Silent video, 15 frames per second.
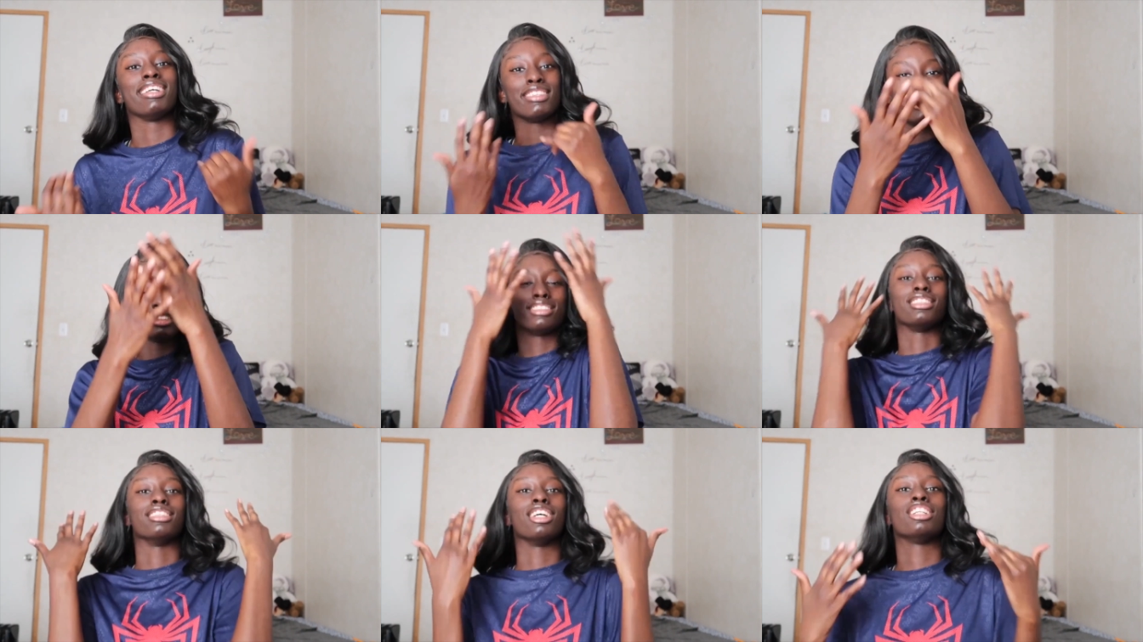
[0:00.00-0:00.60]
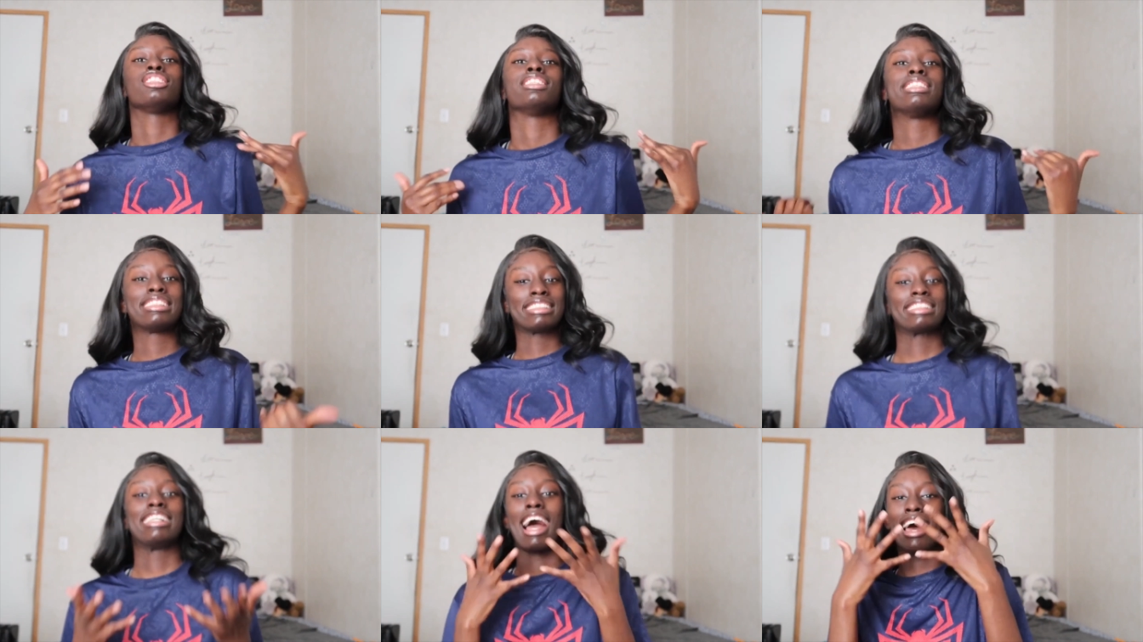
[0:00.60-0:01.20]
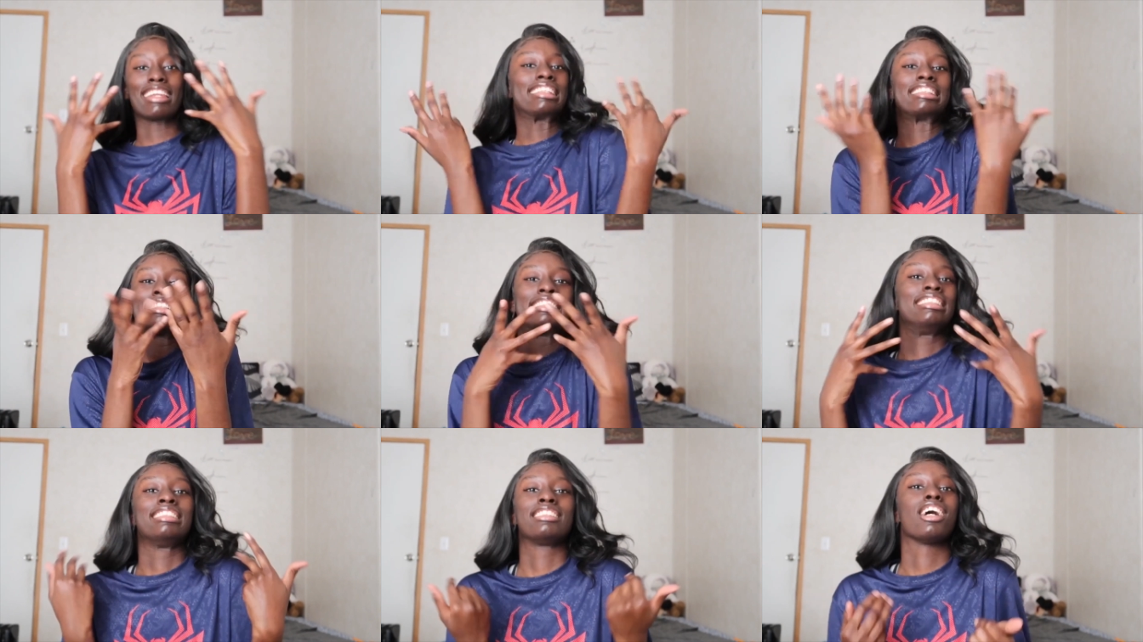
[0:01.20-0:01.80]
in this luscious
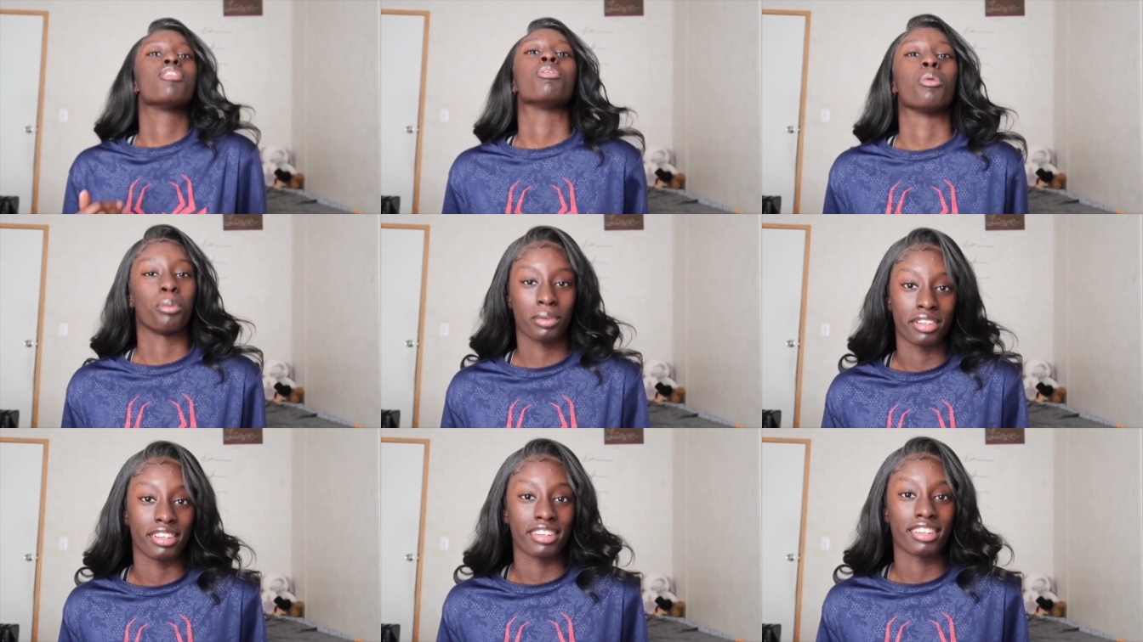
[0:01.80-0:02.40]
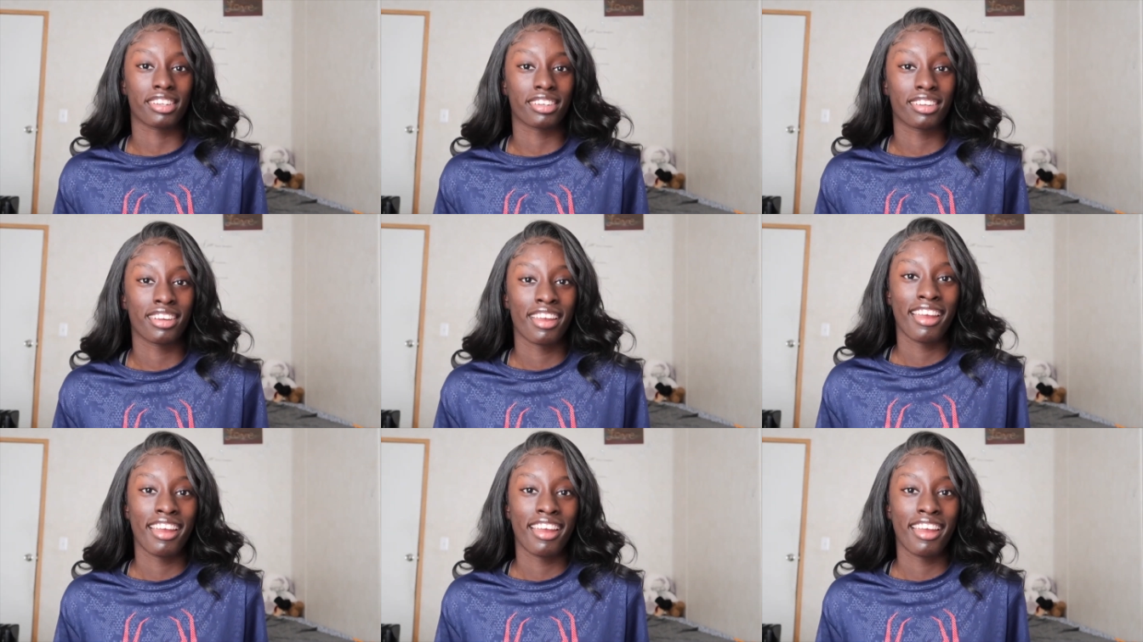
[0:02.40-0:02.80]
goddessness of a wig.